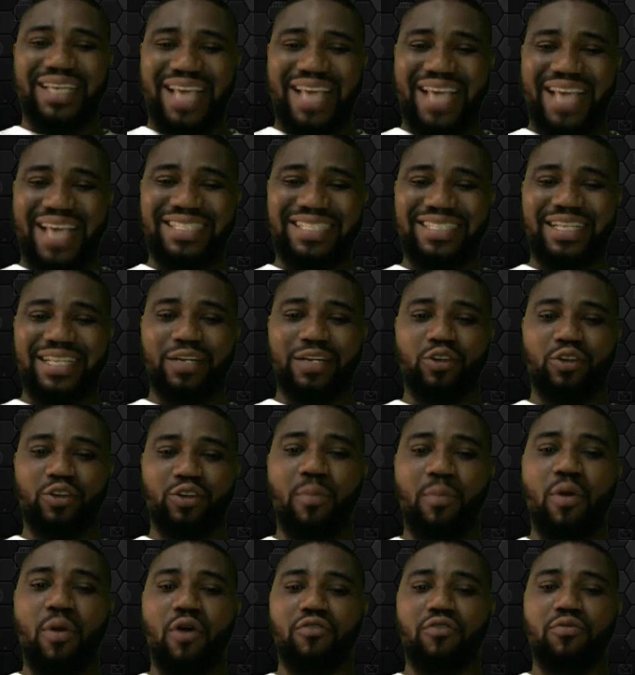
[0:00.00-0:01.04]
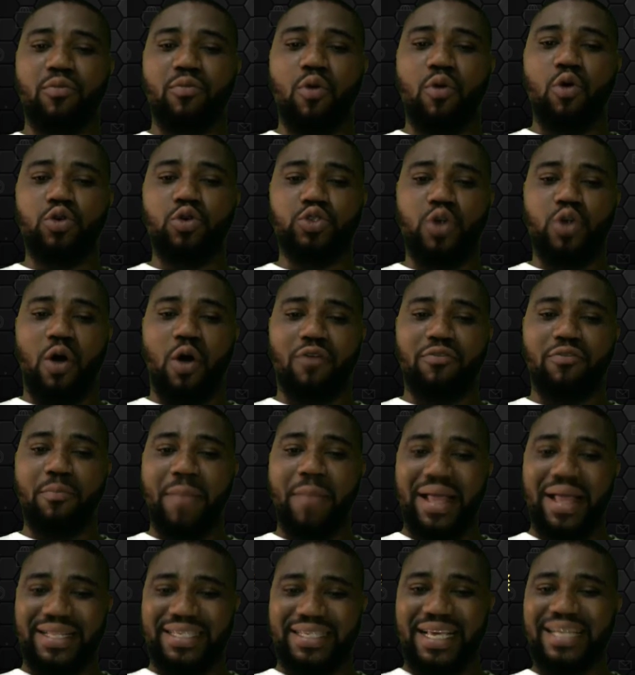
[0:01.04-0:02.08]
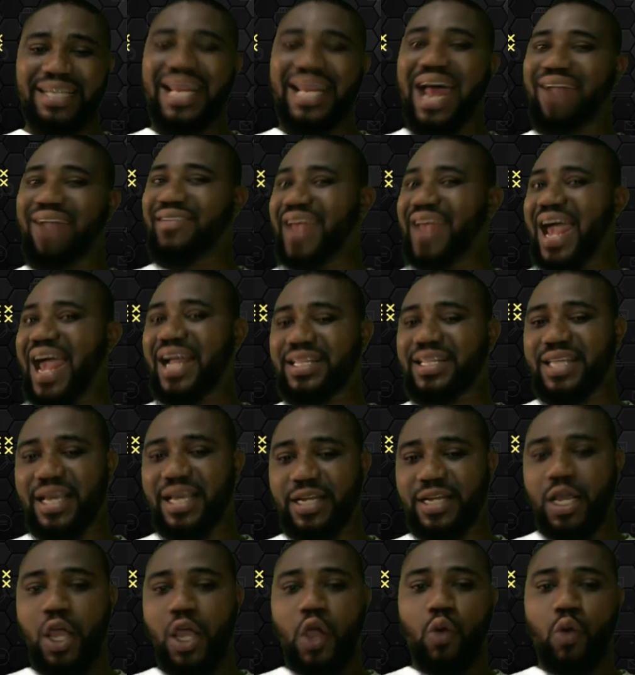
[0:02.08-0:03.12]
get the number of moles of methane that reacted,